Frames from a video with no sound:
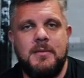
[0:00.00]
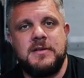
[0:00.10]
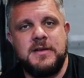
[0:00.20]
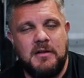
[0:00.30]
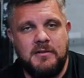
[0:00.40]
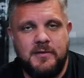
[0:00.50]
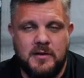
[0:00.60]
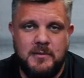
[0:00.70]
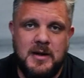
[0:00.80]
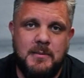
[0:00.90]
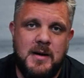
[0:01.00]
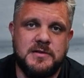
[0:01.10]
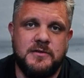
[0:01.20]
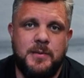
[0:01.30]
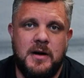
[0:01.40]
and myself are going to be a
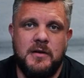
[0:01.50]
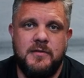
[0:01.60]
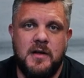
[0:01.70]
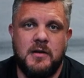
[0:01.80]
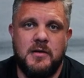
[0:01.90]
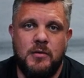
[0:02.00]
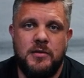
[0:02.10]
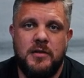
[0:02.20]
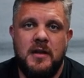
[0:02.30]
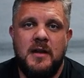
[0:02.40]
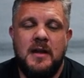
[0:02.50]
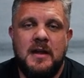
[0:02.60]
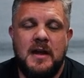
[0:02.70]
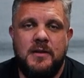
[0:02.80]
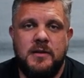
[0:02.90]
massive part of that growth
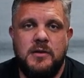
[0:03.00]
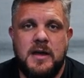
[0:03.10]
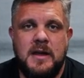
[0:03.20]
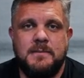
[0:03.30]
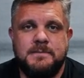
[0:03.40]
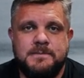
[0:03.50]
in the UK.